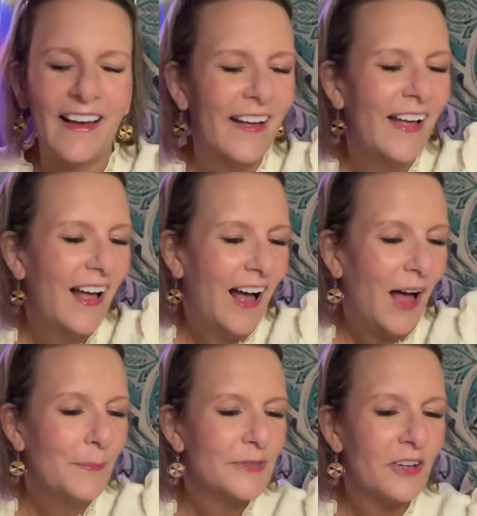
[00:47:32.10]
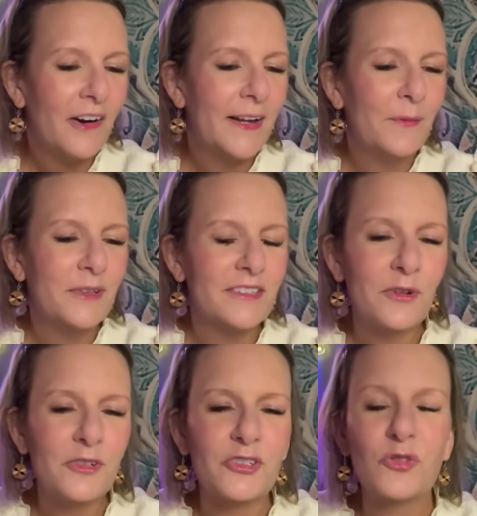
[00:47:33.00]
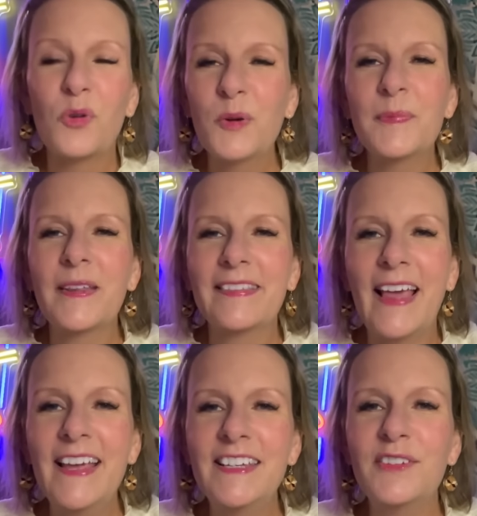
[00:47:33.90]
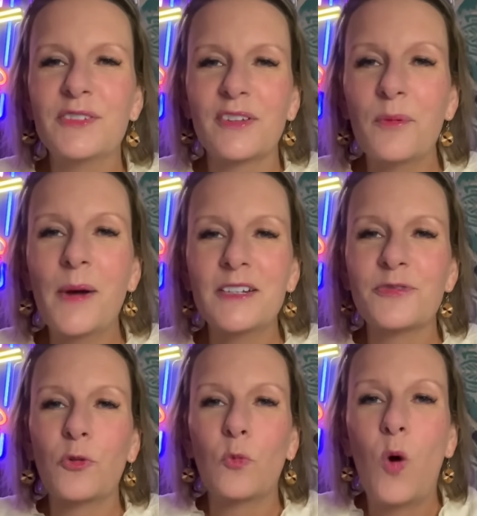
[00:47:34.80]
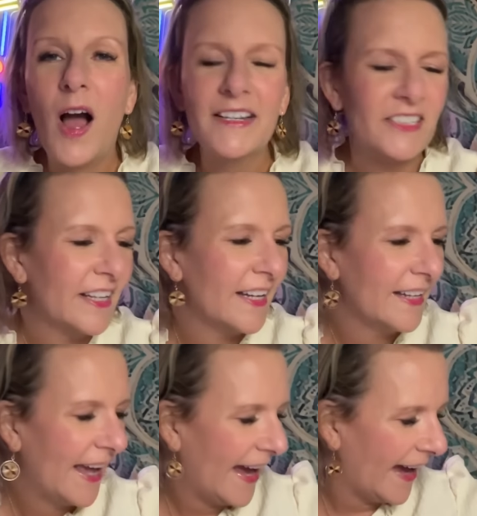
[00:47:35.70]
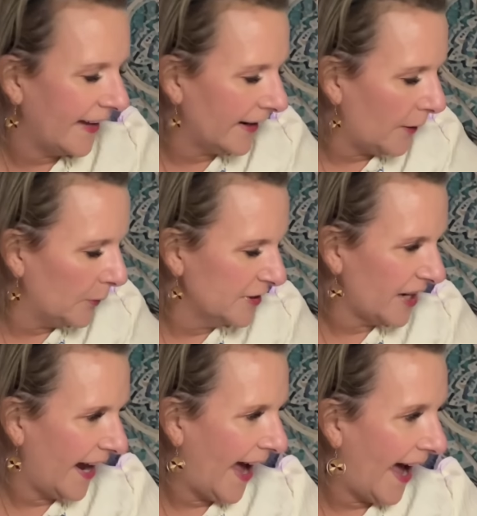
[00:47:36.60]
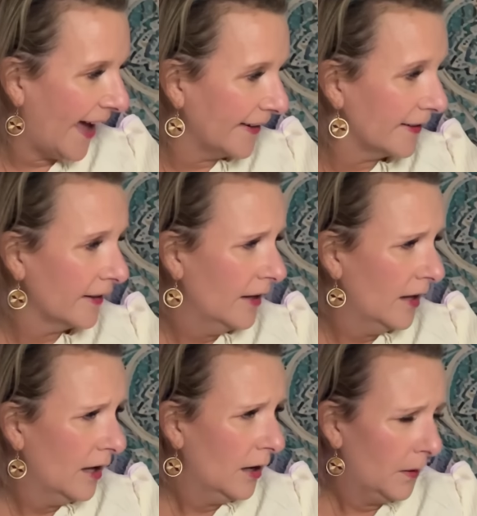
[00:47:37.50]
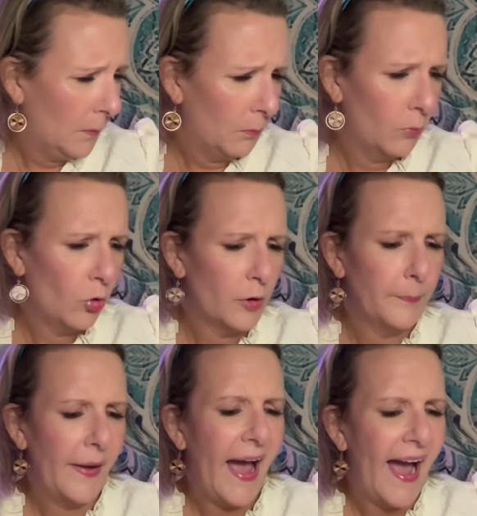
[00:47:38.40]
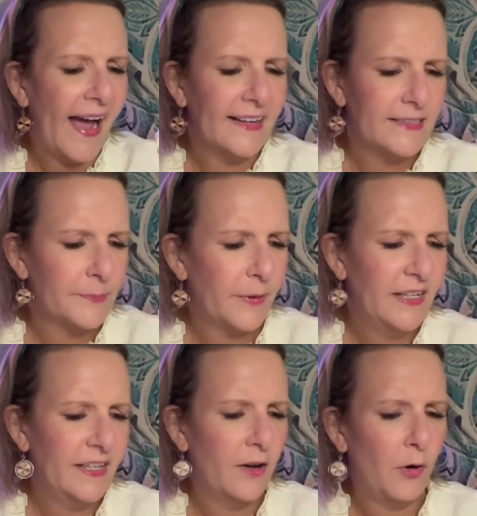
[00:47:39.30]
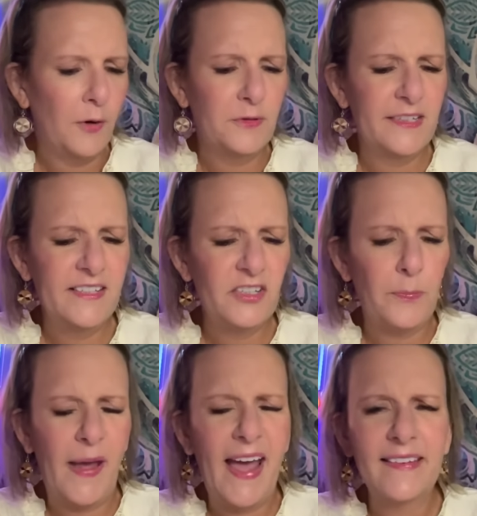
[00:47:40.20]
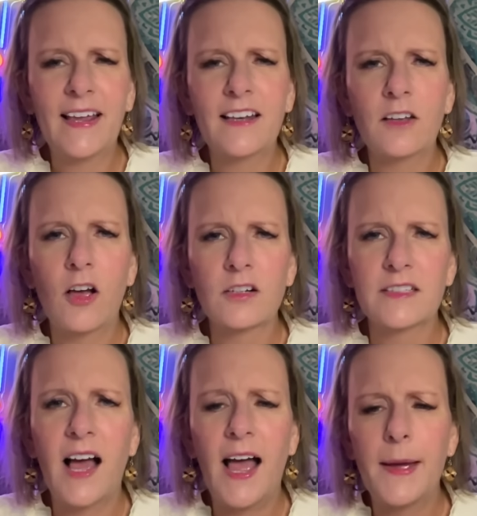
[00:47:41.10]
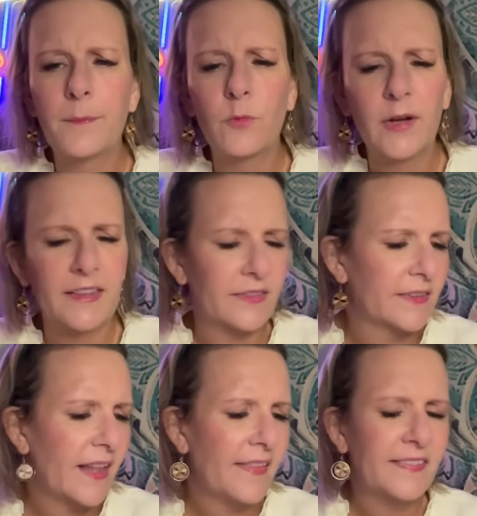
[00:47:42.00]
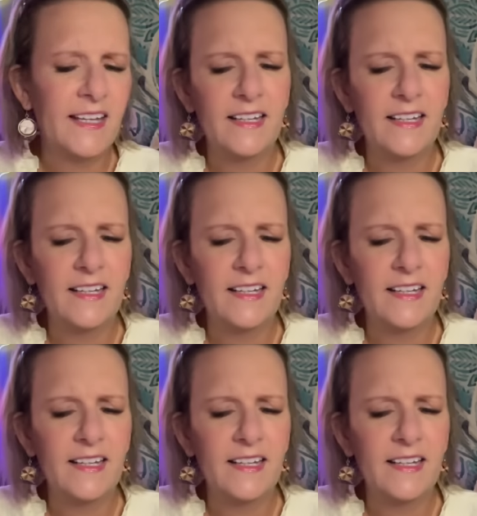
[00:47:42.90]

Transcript: I'm sorry it was so short, but thank you so much for watching. And I wish I had more bags, but you know, I was in Japan that long time with nothing